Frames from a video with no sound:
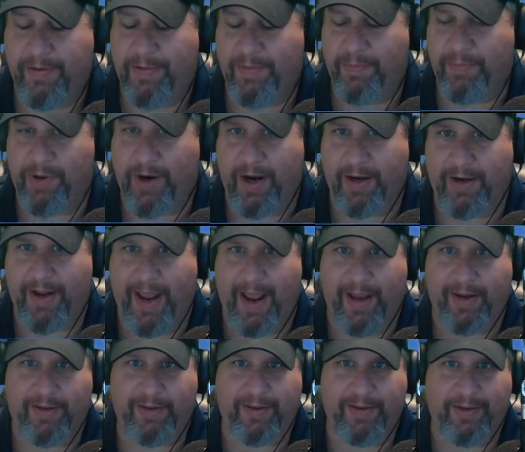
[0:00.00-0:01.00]

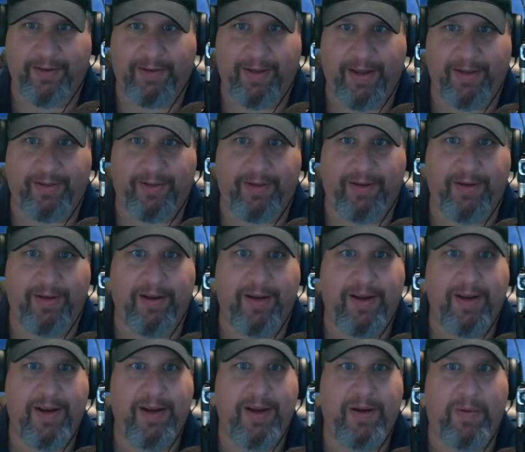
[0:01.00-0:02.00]
broadcast lesson
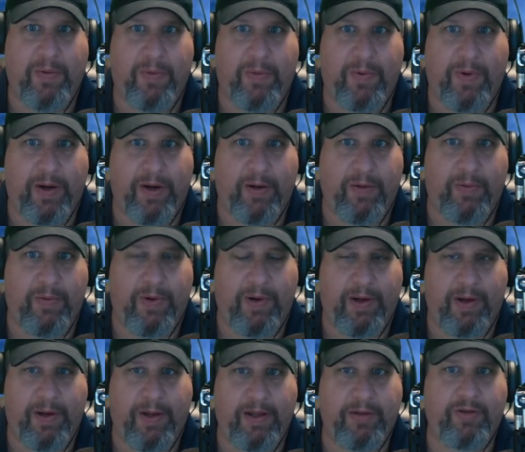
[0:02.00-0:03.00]

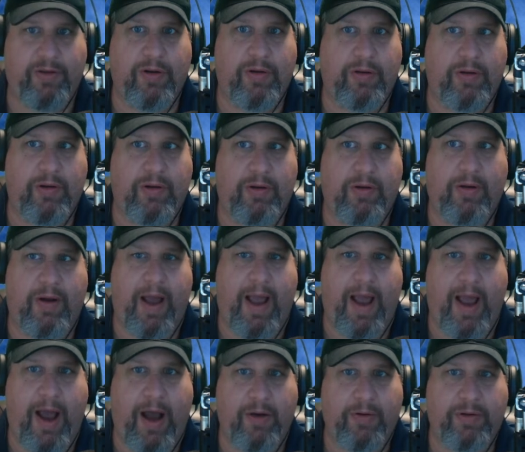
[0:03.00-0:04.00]
101. Let's do a little
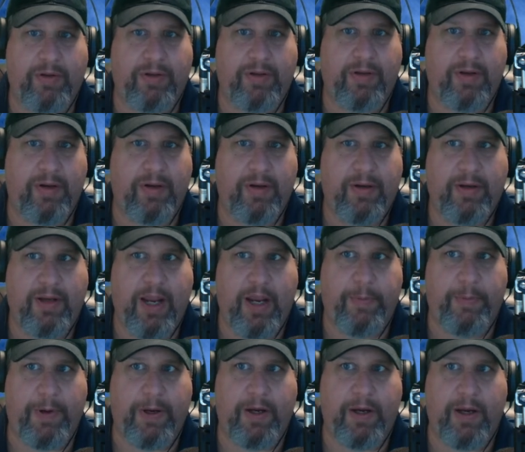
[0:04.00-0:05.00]

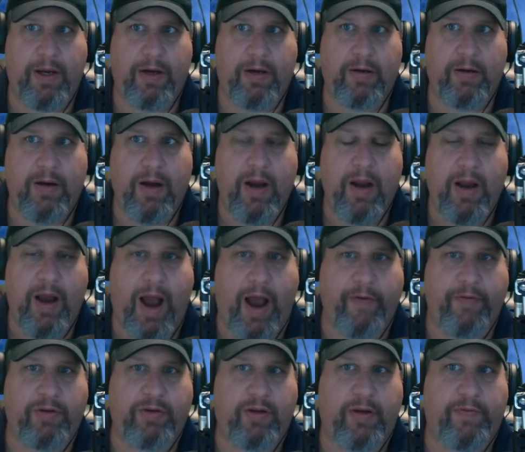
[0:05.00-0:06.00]
housekeeping here.
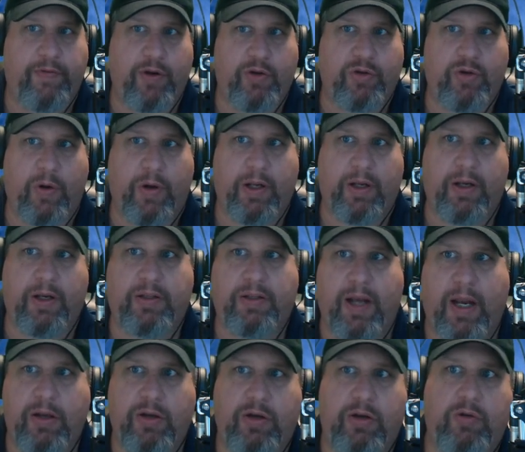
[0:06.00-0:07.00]
Obviously, if you're joining us
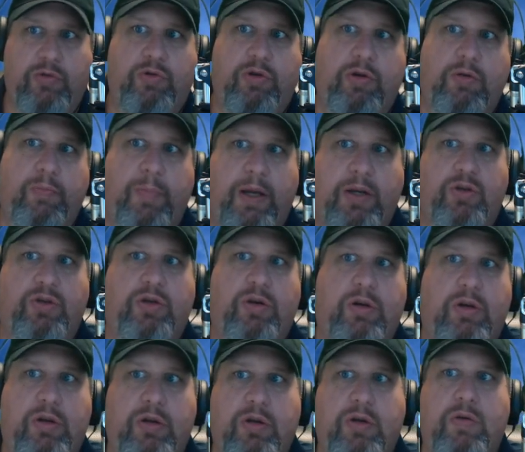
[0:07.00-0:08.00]
on YouTube, make
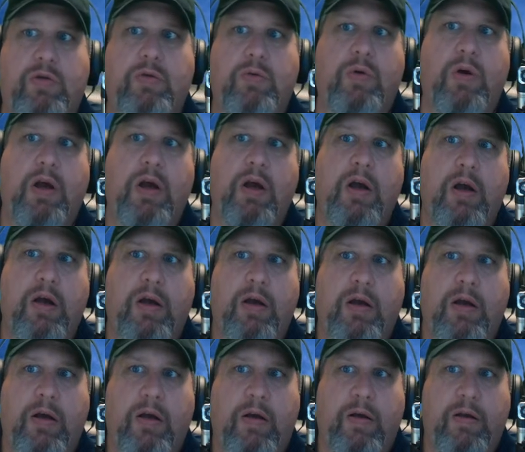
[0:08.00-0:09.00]
sure you
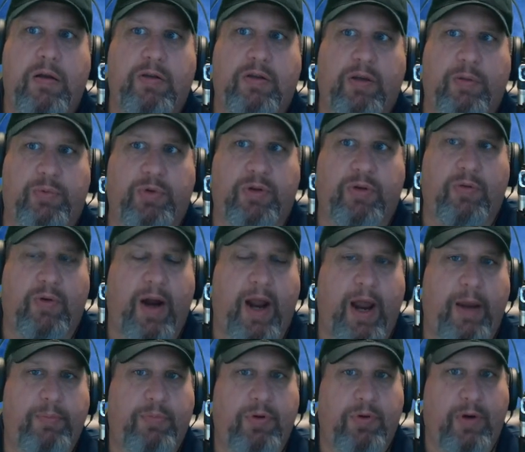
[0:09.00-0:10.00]

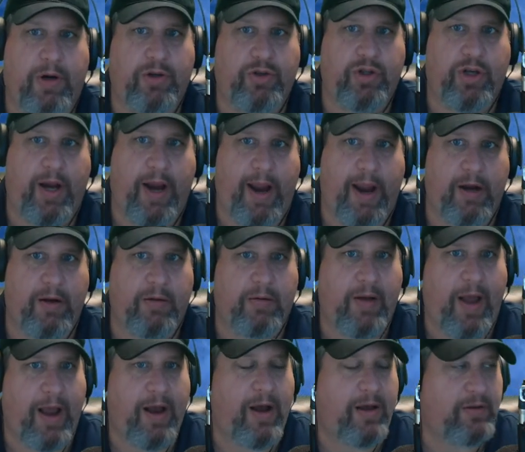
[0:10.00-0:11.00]
subscribe to our channel.
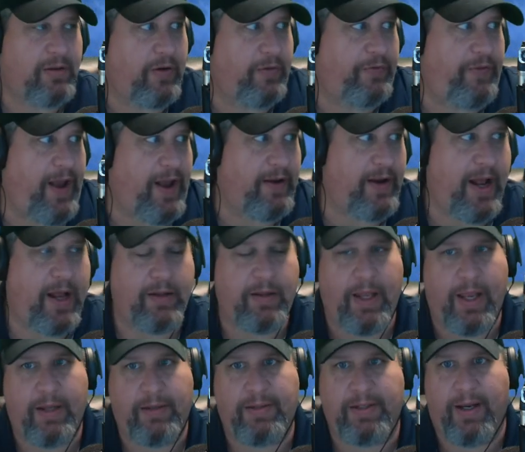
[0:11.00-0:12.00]
I also found out
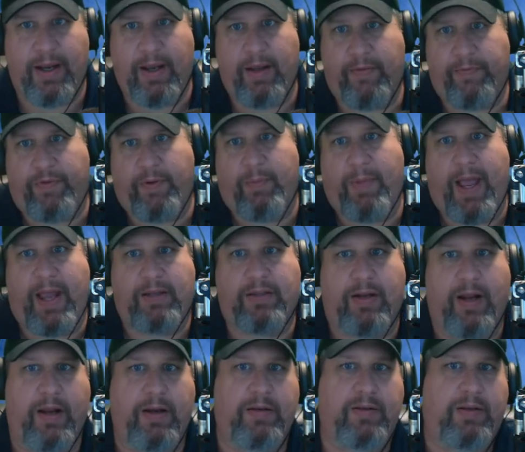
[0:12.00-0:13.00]
that from last
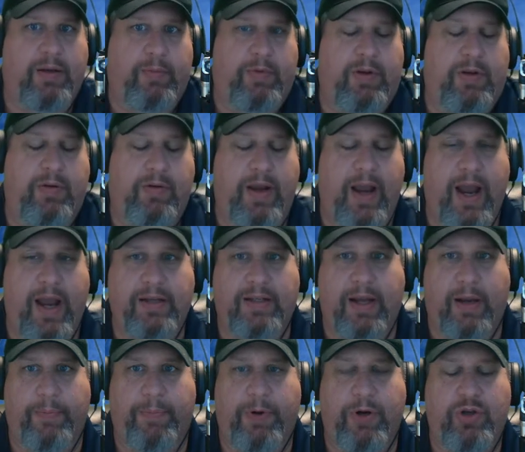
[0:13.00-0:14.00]
night, some of you guys,
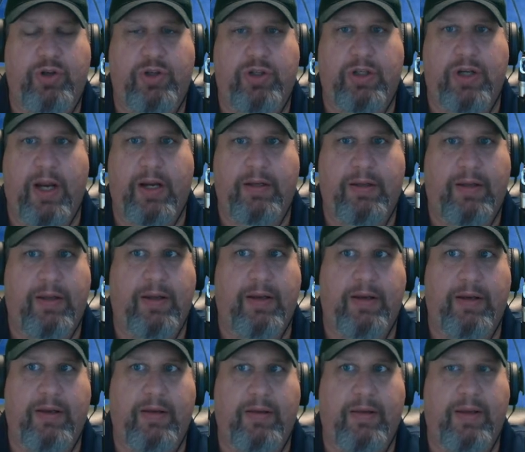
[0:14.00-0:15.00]
I appreciate
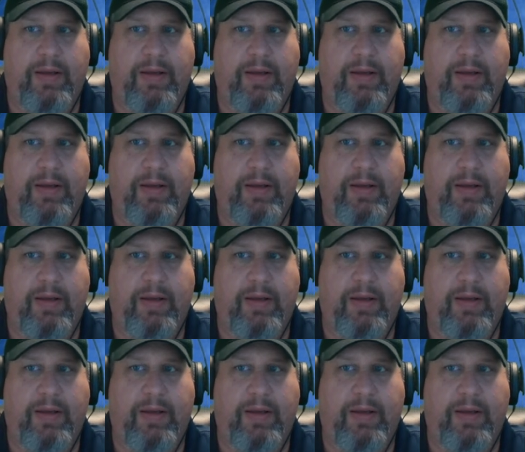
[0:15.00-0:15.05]
the